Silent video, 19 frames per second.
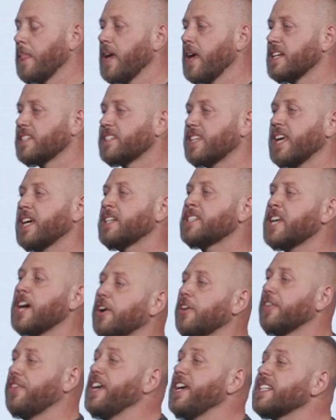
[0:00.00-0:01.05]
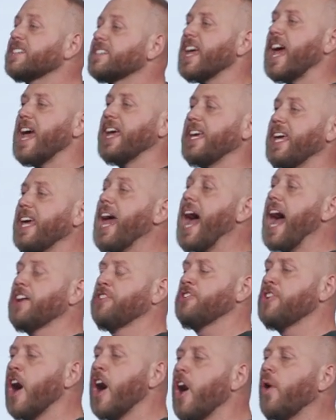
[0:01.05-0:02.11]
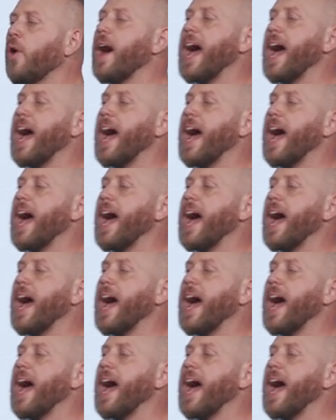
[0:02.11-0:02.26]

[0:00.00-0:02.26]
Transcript: See, until this day, he had no